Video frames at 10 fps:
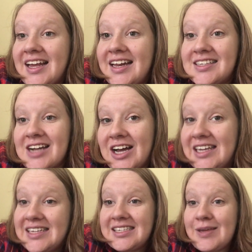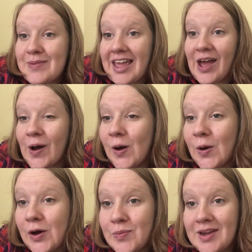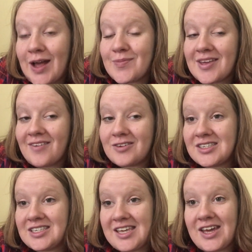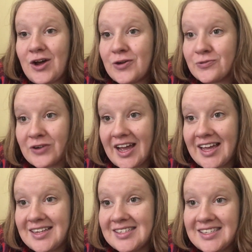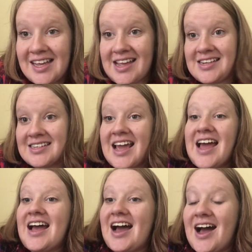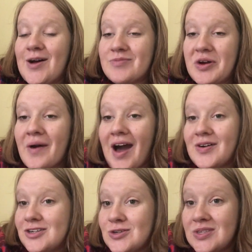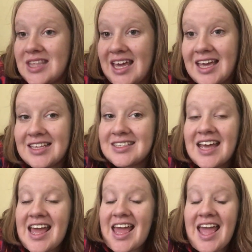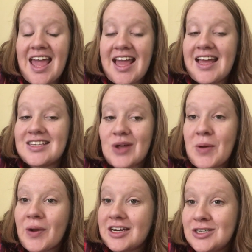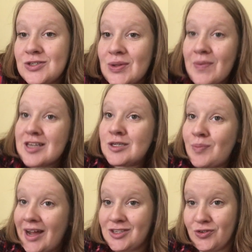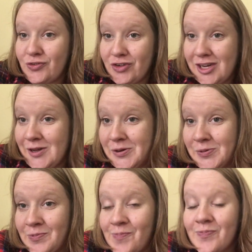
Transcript: it's not easy being at home and not being able to see all your friends and go out and do things. And I want to do something special for you.